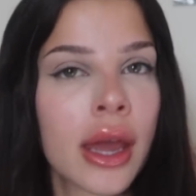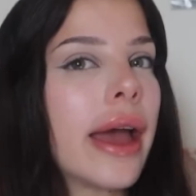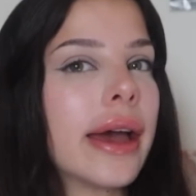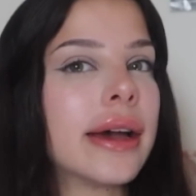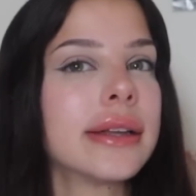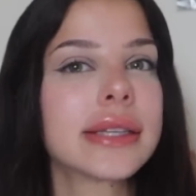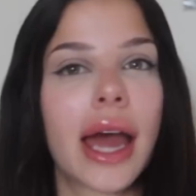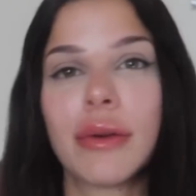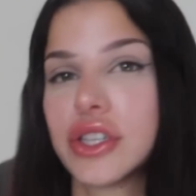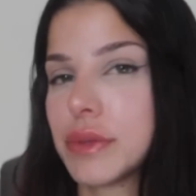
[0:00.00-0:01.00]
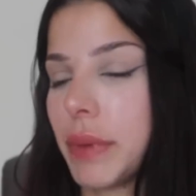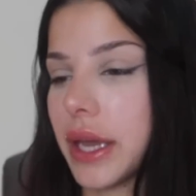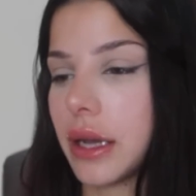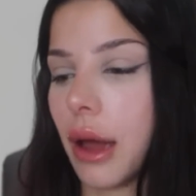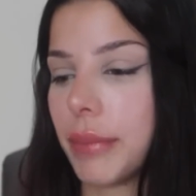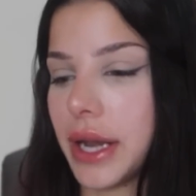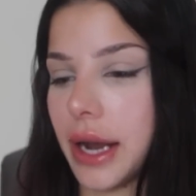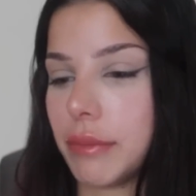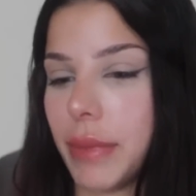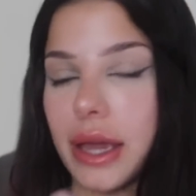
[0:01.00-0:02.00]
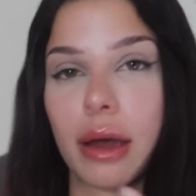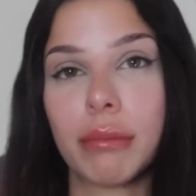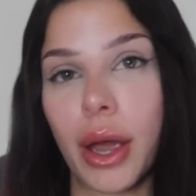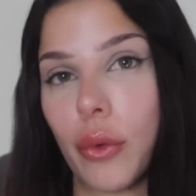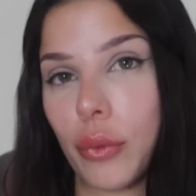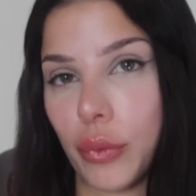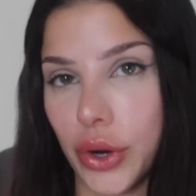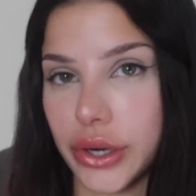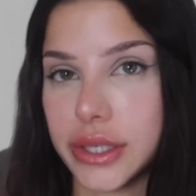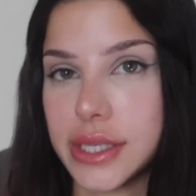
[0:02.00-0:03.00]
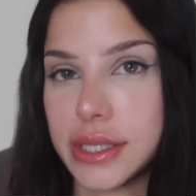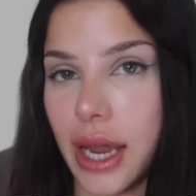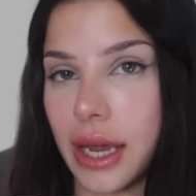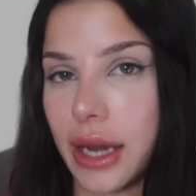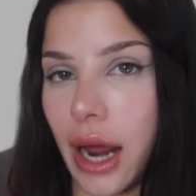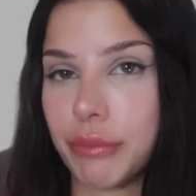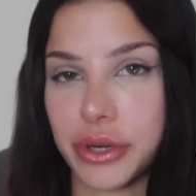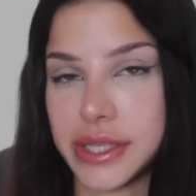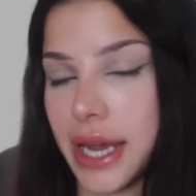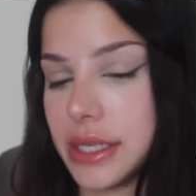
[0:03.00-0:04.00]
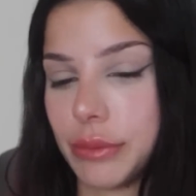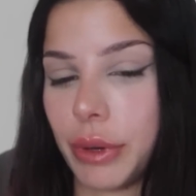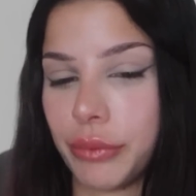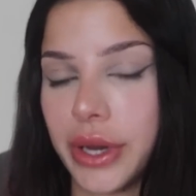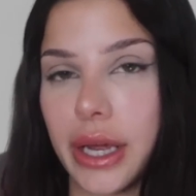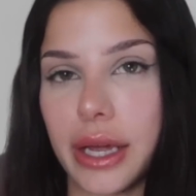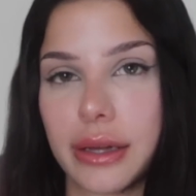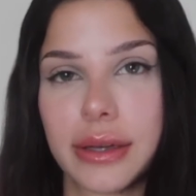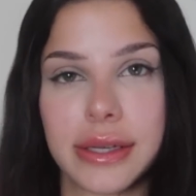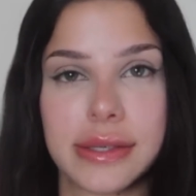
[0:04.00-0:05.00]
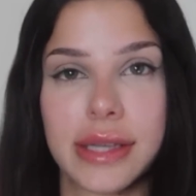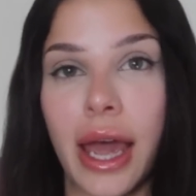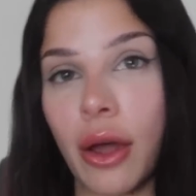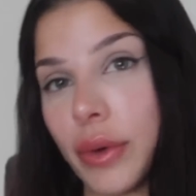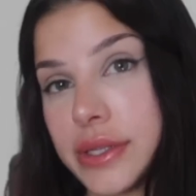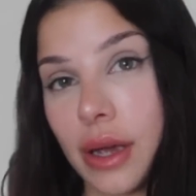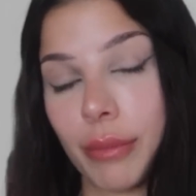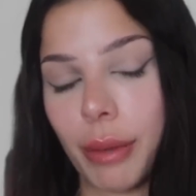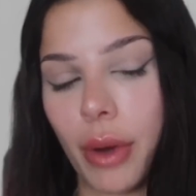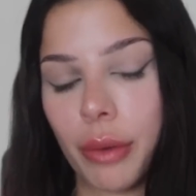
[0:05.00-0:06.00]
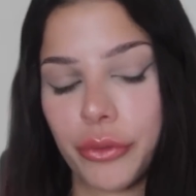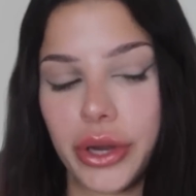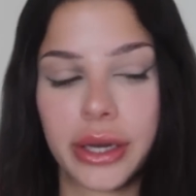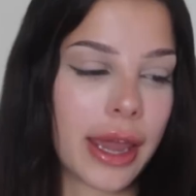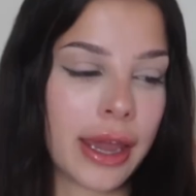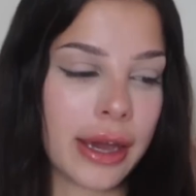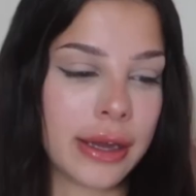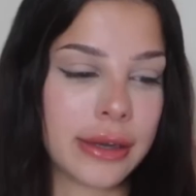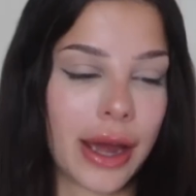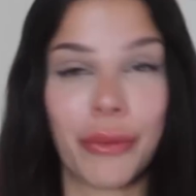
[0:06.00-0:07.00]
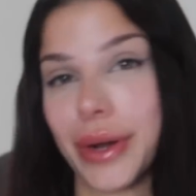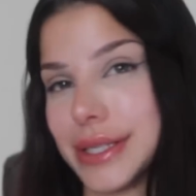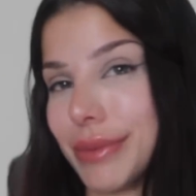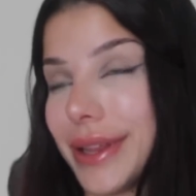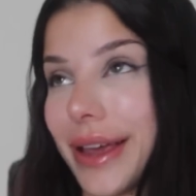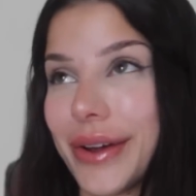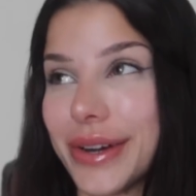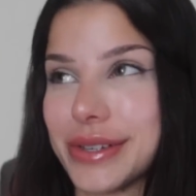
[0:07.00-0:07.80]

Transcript: And I would just pick it up and I'd make up my own words and I'd pretend to be reading because I always saw my mom read and I wanted to be like her.